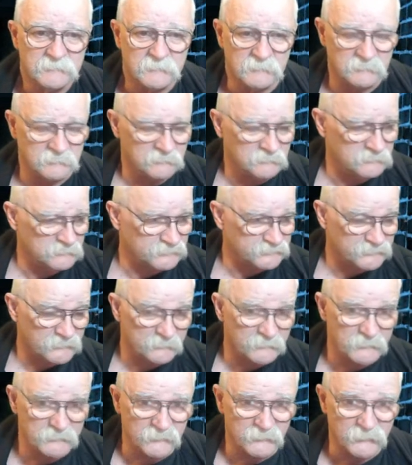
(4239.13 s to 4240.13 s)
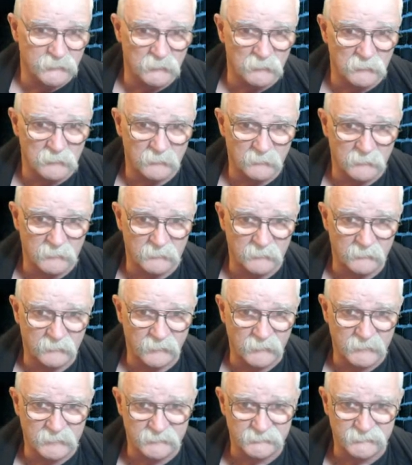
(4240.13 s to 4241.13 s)
something to do with if
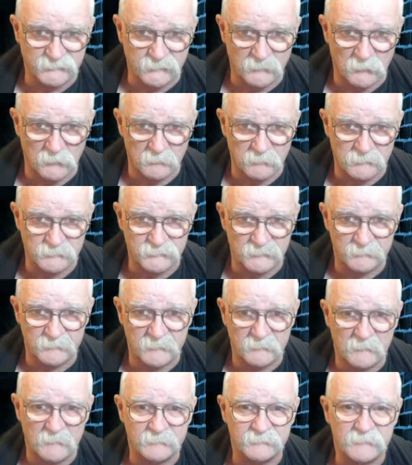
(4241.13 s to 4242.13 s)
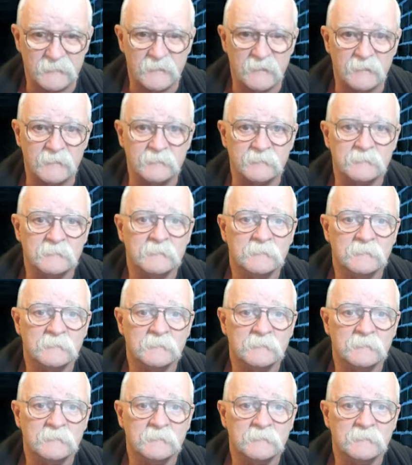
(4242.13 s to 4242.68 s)
we get a storm or something like that.